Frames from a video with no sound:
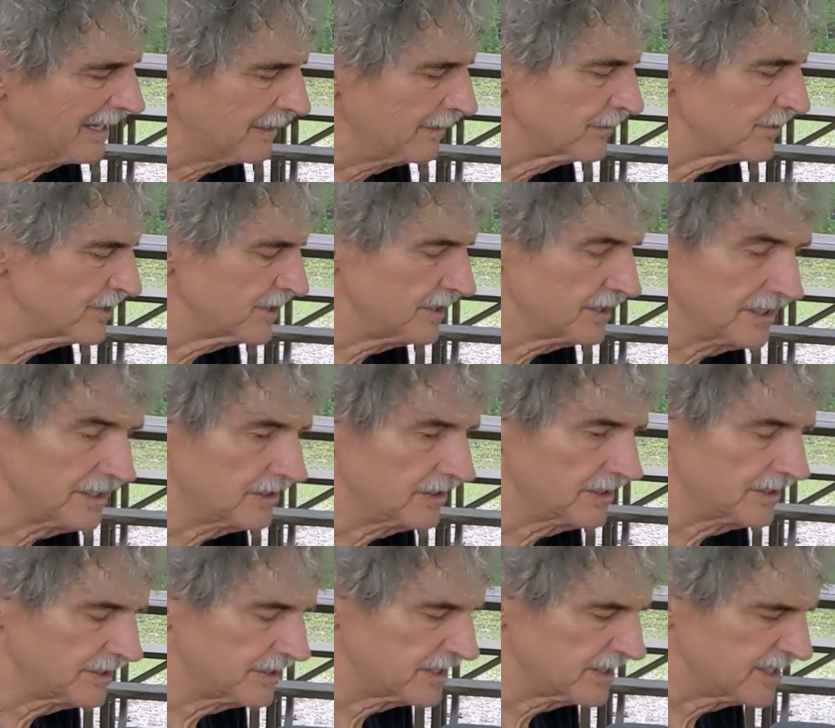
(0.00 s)
I don't see anything
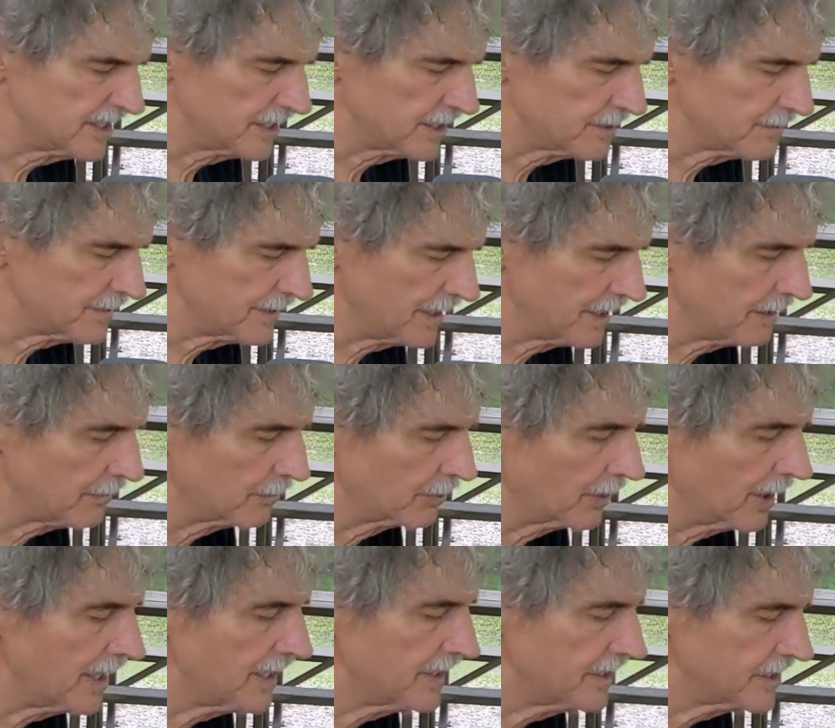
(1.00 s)
on it that tells me how
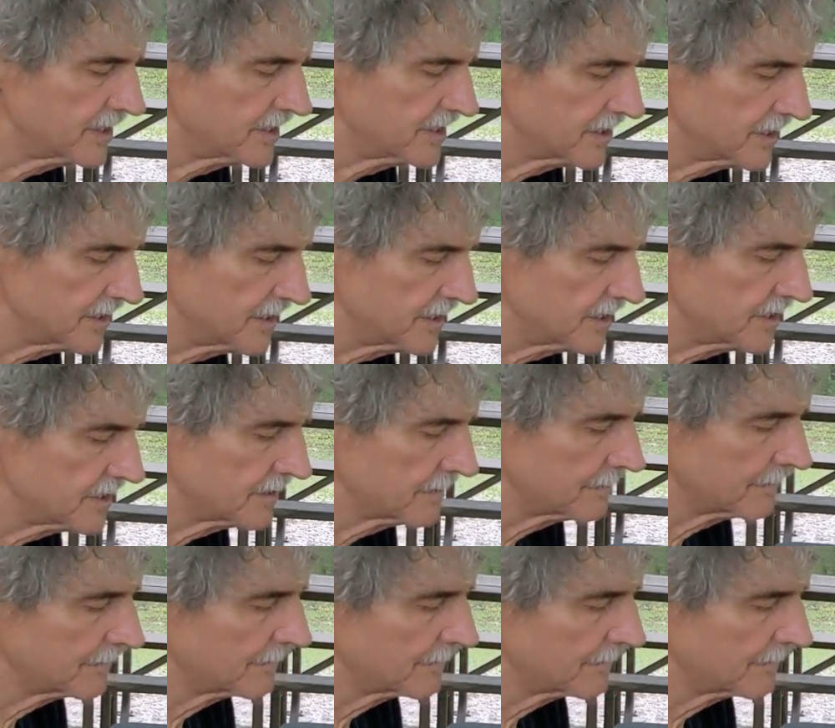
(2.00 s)
bright this is.